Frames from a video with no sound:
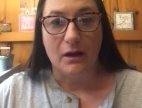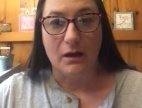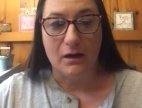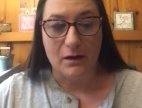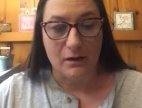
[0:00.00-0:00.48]

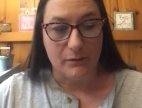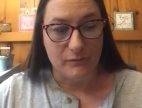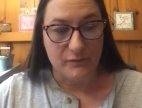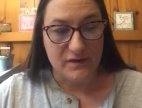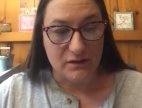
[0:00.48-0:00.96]

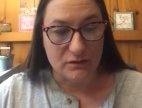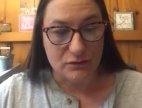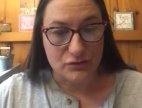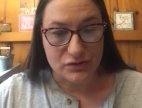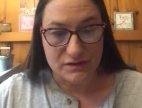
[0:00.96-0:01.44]
The
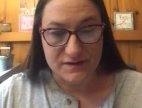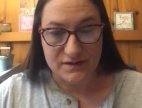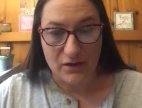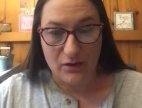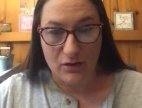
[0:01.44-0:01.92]
illusions
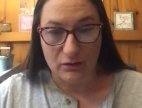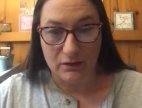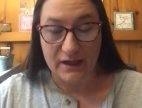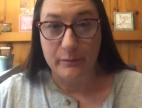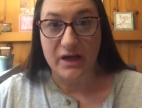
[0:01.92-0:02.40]
are
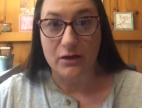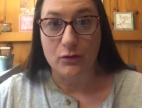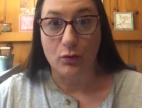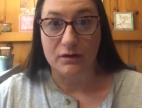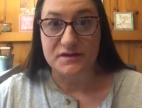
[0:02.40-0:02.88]
like
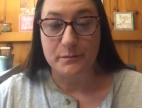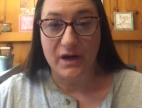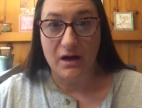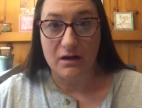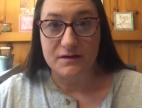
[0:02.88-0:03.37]
Pandora's
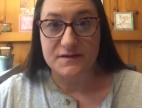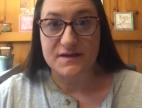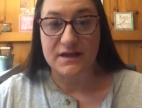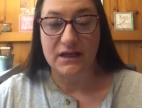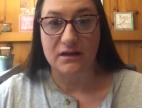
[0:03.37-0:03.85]
box
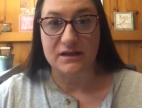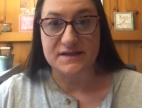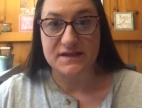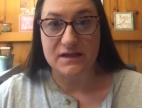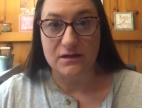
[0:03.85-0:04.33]
and Achilles'
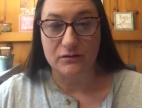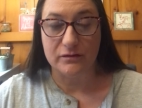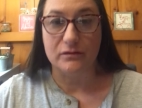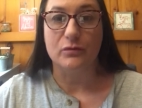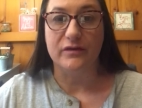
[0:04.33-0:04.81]

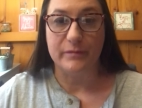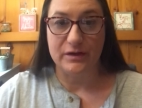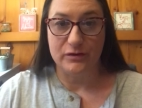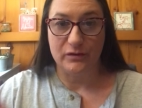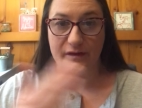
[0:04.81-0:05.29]
heel. We've been
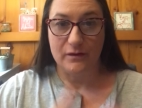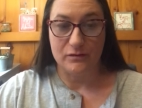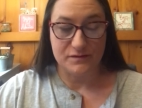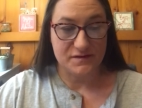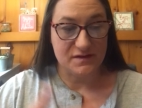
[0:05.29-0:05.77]
doing
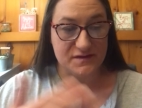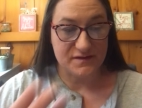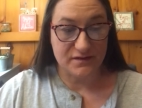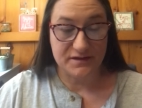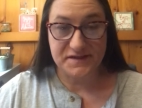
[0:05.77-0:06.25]
those. This is
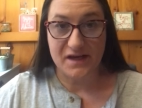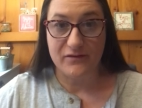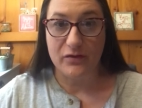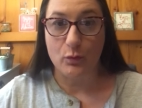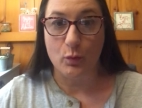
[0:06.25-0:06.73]
our
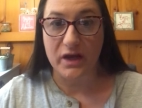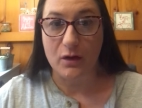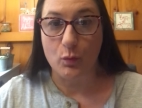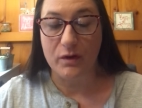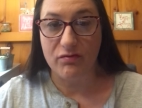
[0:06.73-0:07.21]
7th week
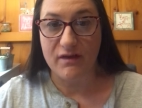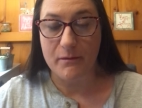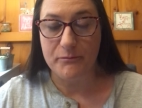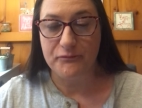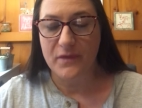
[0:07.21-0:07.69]
with
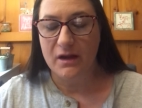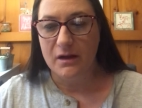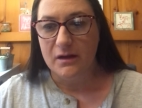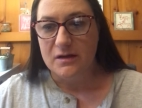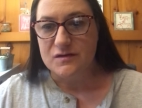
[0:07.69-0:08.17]
them.
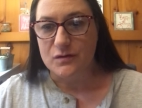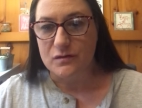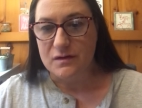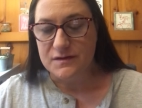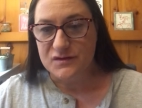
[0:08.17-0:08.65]
So
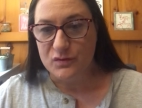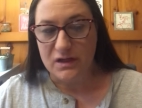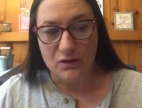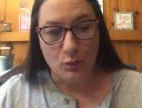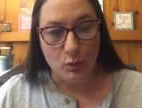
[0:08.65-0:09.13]
this
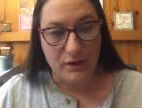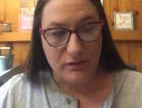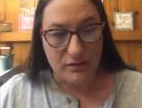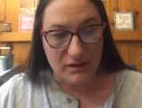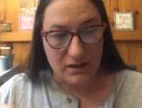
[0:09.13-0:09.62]
week with
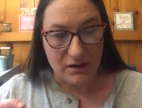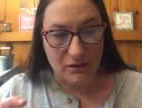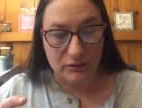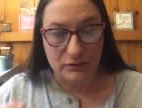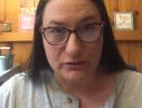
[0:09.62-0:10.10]
the
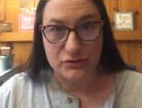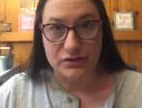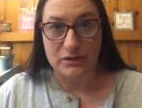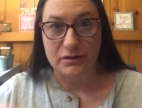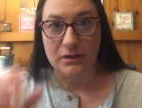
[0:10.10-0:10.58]

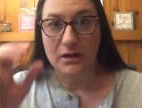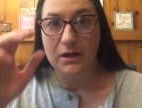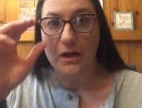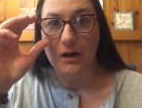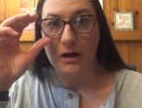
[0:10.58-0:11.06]
illusion,
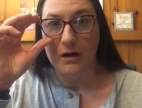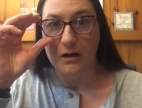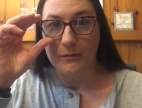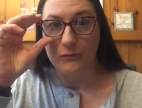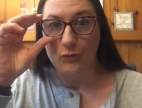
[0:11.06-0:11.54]

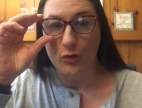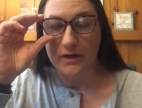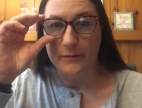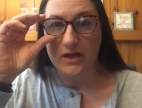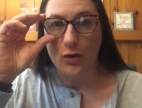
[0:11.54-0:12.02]
I'm going
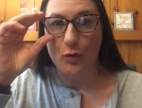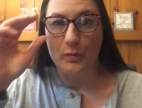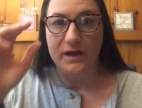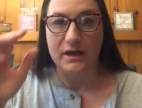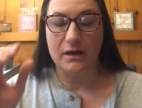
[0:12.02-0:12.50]
to be
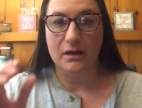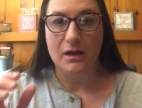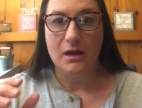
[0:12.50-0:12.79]
opening